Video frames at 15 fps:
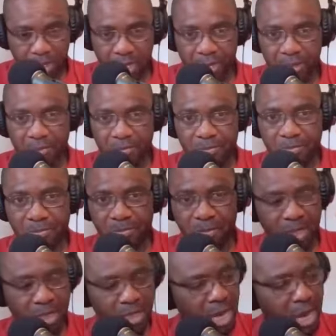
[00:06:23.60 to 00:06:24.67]
something,
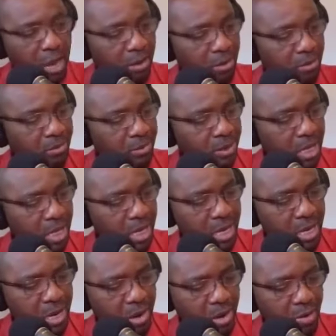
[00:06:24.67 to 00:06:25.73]
yeah,
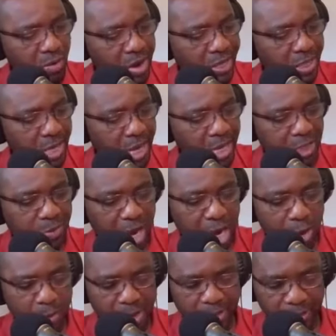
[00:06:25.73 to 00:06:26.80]
the great
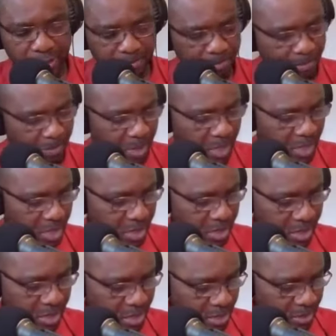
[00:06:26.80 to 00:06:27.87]
experiment,
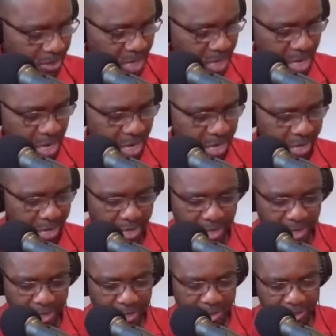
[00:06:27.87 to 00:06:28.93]
and
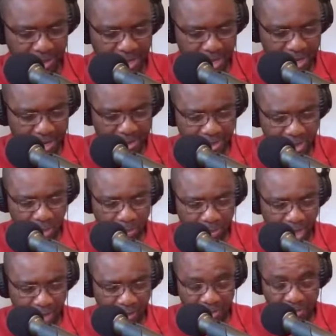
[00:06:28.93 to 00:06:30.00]
it's
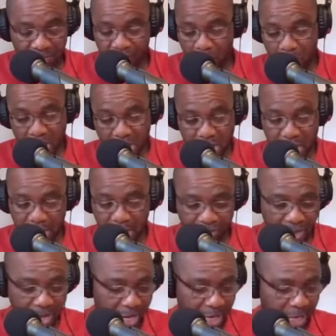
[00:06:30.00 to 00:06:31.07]
something for me. I
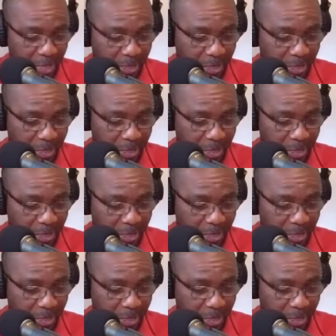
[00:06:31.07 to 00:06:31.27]
think